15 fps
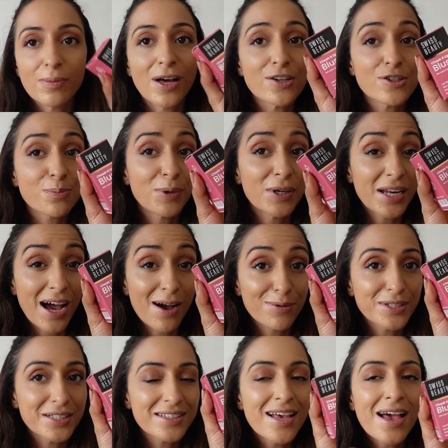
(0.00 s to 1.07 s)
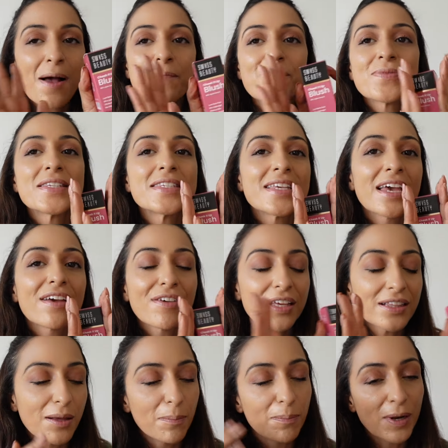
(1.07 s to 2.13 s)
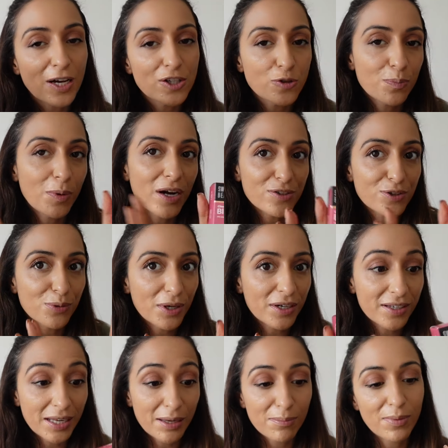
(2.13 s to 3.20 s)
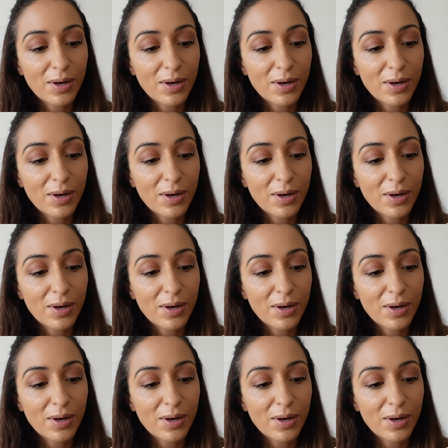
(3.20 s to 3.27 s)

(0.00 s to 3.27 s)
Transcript: blush, but I was saving the blush part to a cream